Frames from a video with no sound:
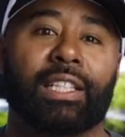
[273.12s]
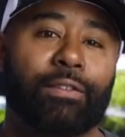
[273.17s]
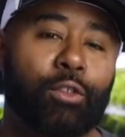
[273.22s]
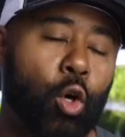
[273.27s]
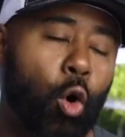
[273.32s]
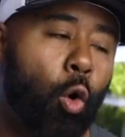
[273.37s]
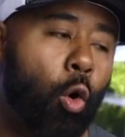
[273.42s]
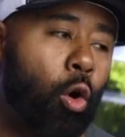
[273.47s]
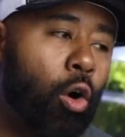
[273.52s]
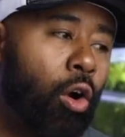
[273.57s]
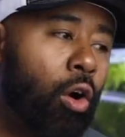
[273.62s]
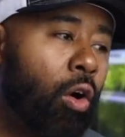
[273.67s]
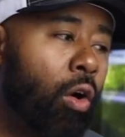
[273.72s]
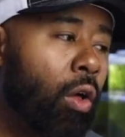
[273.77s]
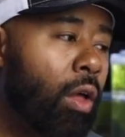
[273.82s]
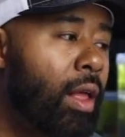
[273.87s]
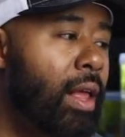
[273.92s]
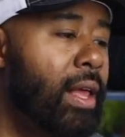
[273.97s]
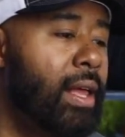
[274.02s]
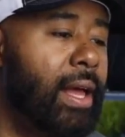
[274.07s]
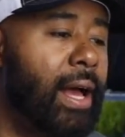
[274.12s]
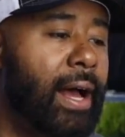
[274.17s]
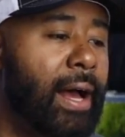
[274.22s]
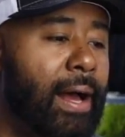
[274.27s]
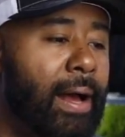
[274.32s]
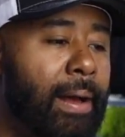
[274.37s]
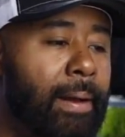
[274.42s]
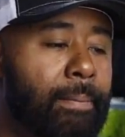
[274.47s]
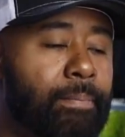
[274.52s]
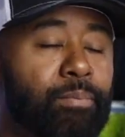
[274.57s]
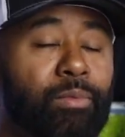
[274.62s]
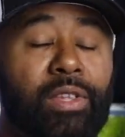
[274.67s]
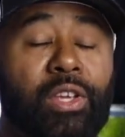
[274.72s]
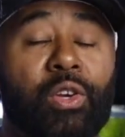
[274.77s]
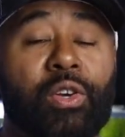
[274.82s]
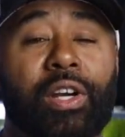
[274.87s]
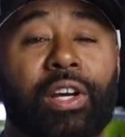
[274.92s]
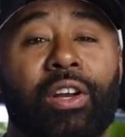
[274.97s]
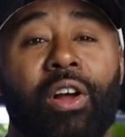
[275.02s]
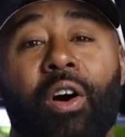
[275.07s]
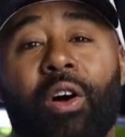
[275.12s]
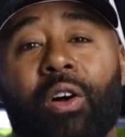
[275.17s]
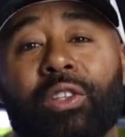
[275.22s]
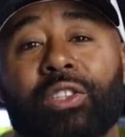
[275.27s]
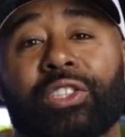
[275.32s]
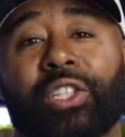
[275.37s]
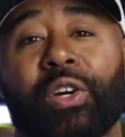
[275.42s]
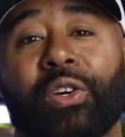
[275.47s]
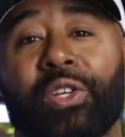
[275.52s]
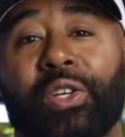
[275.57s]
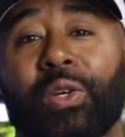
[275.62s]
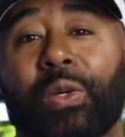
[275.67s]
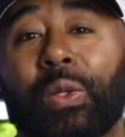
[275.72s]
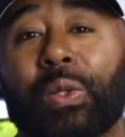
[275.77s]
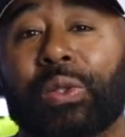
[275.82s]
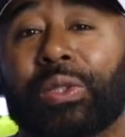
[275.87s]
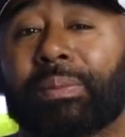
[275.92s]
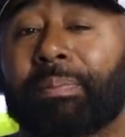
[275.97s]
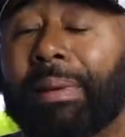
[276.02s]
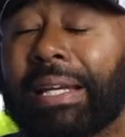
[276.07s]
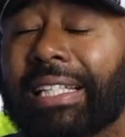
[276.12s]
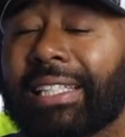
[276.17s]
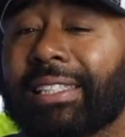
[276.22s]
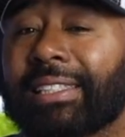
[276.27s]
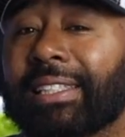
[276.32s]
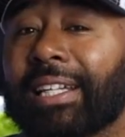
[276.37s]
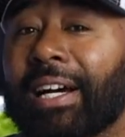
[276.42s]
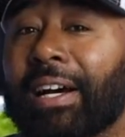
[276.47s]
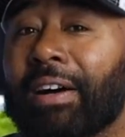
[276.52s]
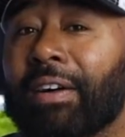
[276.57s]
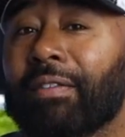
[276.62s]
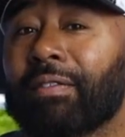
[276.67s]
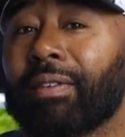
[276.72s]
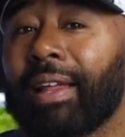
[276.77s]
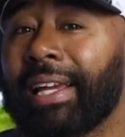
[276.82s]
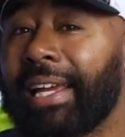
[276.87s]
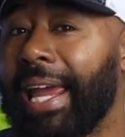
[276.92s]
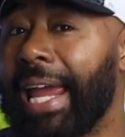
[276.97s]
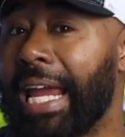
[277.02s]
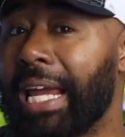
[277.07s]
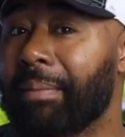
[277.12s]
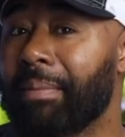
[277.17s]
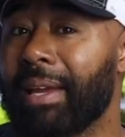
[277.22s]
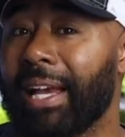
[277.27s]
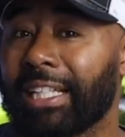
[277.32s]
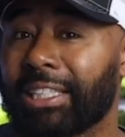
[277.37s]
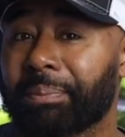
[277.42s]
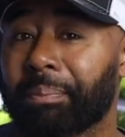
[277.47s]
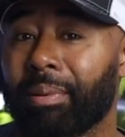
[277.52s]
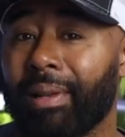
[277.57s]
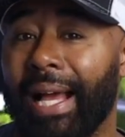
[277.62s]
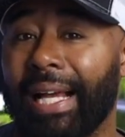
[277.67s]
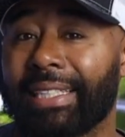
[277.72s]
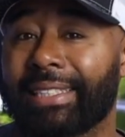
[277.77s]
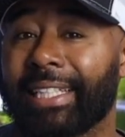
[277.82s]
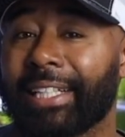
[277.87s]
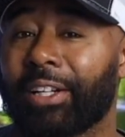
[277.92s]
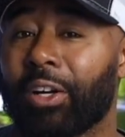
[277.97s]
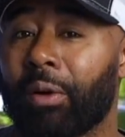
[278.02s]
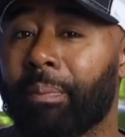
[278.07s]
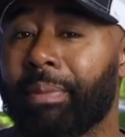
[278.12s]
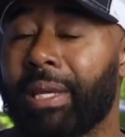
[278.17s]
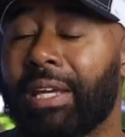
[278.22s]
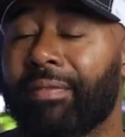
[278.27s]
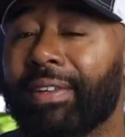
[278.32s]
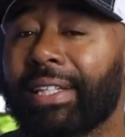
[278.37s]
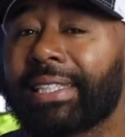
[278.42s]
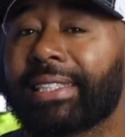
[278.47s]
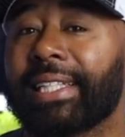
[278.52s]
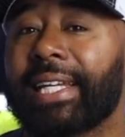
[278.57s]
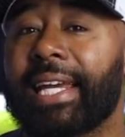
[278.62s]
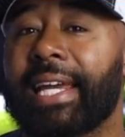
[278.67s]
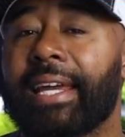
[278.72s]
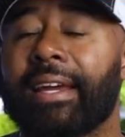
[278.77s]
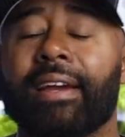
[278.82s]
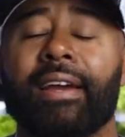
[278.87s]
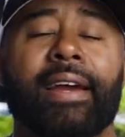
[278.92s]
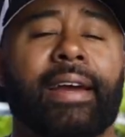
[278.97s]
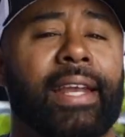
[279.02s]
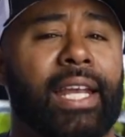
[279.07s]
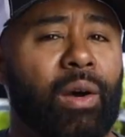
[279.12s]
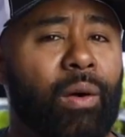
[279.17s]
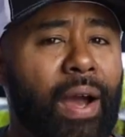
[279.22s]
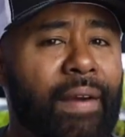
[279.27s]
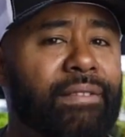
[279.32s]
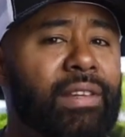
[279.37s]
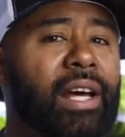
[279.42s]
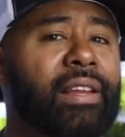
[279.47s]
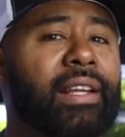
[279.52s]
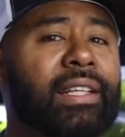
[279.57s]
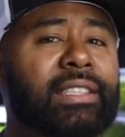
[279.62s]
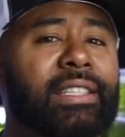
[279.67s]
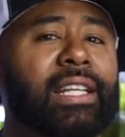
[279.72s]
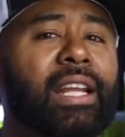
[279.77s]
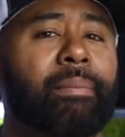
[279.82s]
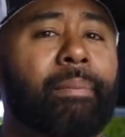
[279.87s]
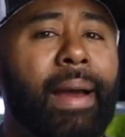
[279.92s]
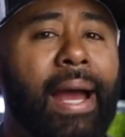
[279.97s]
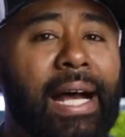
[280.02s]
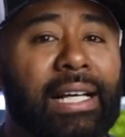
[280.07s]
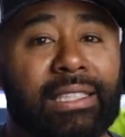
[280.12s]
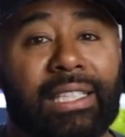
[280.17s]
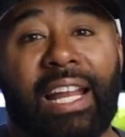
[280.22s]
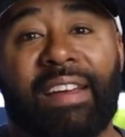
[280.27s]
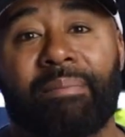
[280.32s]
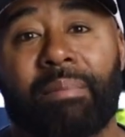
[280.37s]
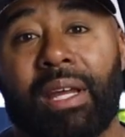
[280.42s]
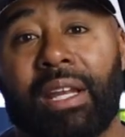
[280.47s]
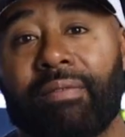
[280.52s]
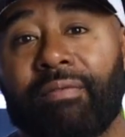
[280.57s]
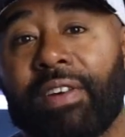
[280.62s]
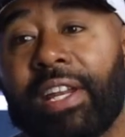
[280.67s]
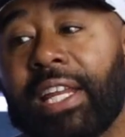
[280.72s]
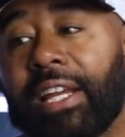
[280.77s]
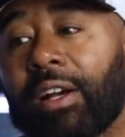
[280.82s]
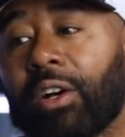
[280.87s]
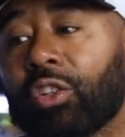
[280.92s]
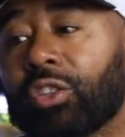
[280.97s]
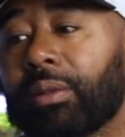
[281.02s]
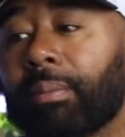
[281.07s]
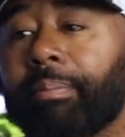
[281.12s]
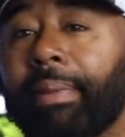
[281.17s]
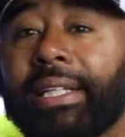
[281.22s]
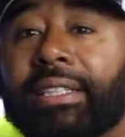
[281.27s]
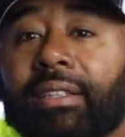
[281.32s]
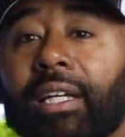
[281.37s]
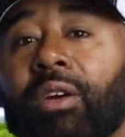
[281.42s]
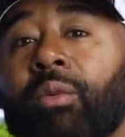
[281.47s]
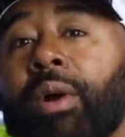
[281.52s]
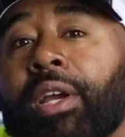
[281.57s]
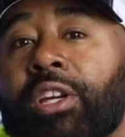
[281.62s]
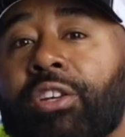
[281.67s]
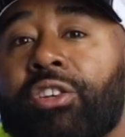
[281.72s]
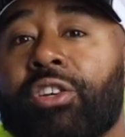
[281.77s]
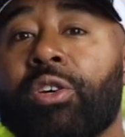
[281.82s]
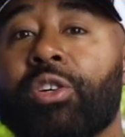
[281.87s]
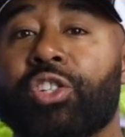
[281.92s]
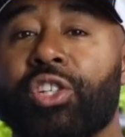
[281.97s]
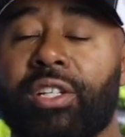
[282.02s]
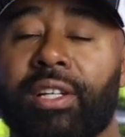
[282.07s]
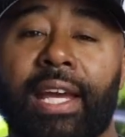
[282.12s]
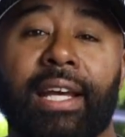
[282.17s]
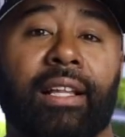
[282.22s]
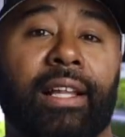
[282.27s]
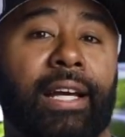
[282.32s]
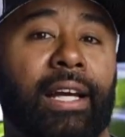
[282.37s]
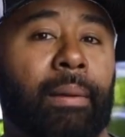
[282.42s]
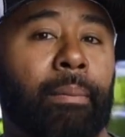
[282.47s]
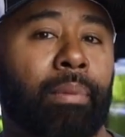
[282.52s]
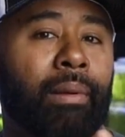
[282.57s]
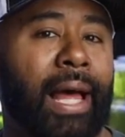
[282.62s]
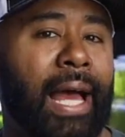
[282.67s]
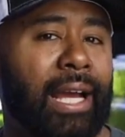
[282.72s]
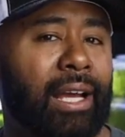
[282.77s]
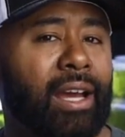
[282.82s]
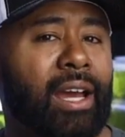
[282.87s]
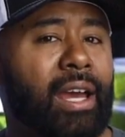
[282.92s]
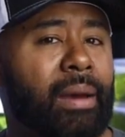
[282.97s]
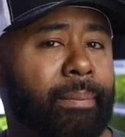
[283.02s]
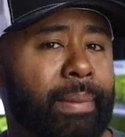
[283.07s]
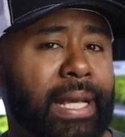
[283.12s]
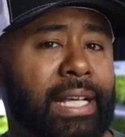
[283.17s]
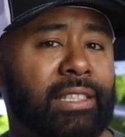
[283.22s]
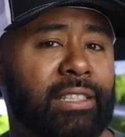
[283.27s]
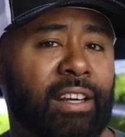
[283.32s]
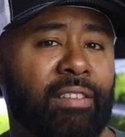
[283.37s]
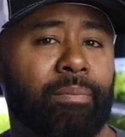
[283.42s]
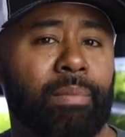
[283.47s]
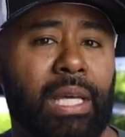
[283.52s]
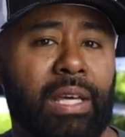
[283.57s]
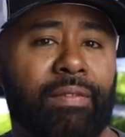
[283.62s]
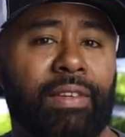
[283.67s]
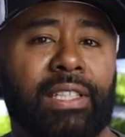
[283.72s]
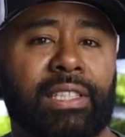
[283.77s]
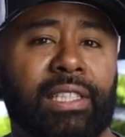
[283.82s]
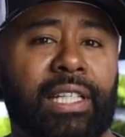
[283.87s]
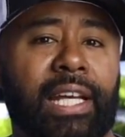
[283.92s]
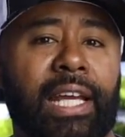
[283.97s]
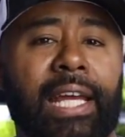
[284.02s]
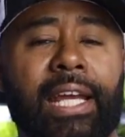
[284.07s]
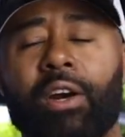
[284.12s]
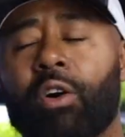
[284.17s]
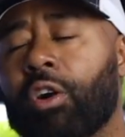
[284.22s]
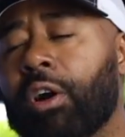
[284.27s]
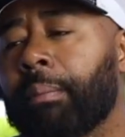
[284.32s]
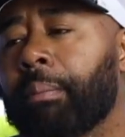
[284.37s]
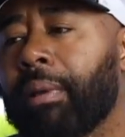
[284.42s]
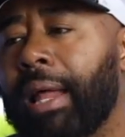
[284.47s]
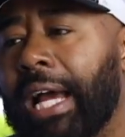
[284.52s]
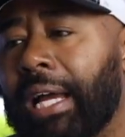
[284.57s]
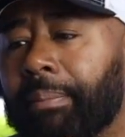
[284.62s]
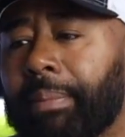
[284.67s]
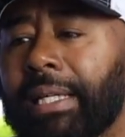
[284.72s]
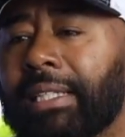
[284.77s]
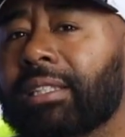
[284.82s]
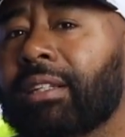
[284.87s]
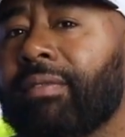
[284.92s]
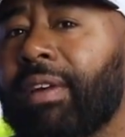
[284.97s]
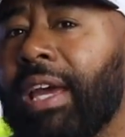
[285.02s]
of coral, you can also use pieces of like ABS plastic or PVC. Now, I've done this in the past and I've made videos, and basically what you do is you take like a black piece of PVC or a black piece of